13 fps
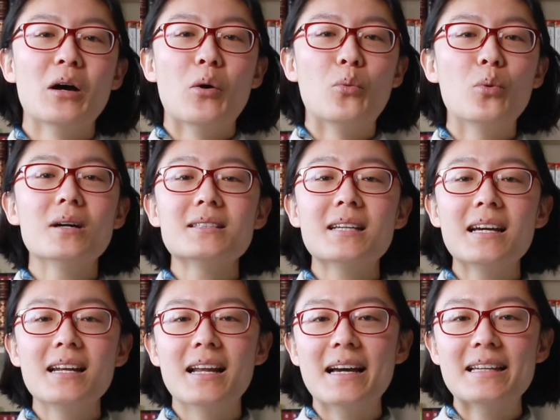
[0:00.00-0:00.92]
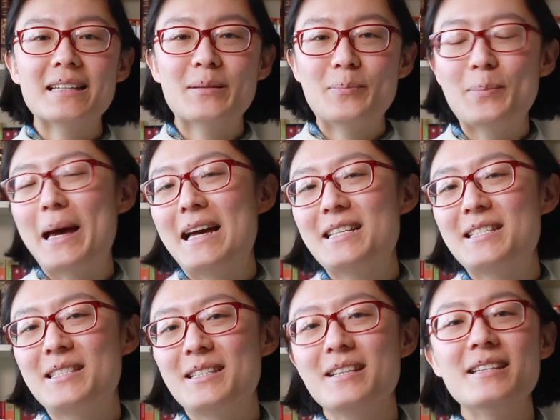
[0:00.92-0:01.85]
What I like
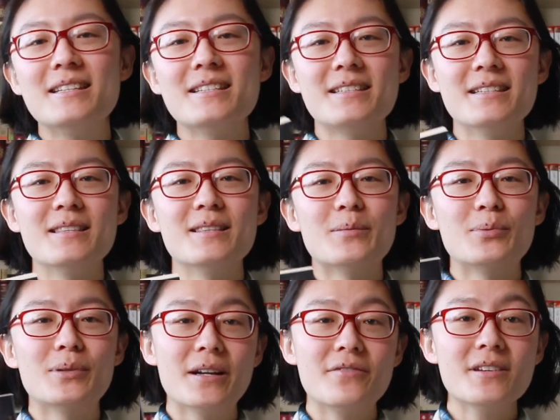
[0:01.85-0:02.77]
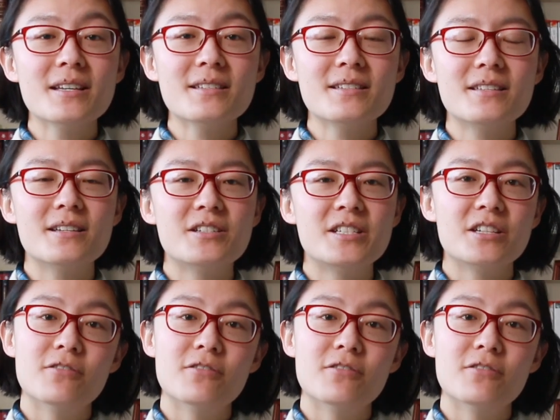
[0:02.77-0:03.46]
best is in the preface, she